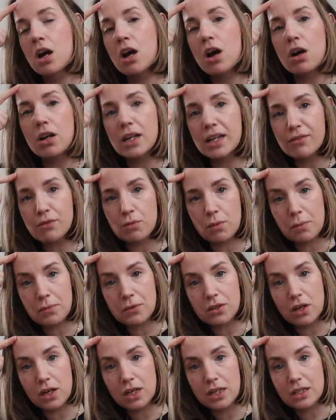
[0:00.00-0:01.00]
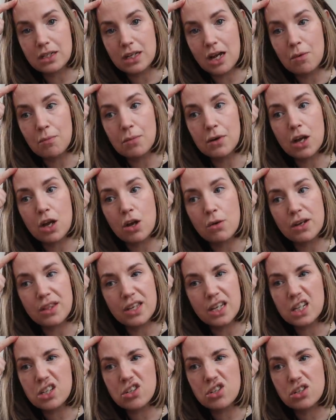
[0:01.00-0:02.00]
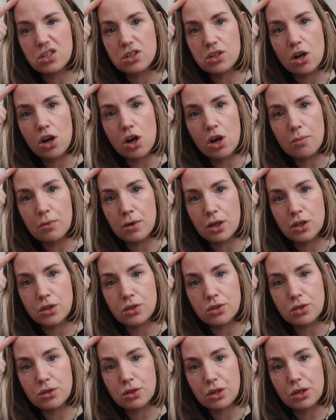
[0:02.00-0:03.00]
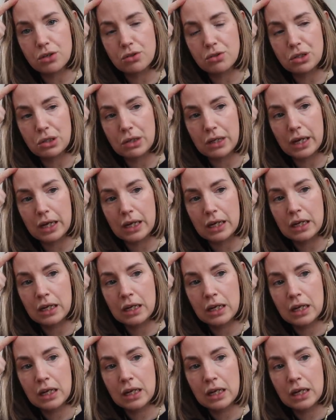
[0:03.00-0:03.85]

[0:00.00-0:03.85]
I'll leave the website down below. I think it's just startuploans.co.uk.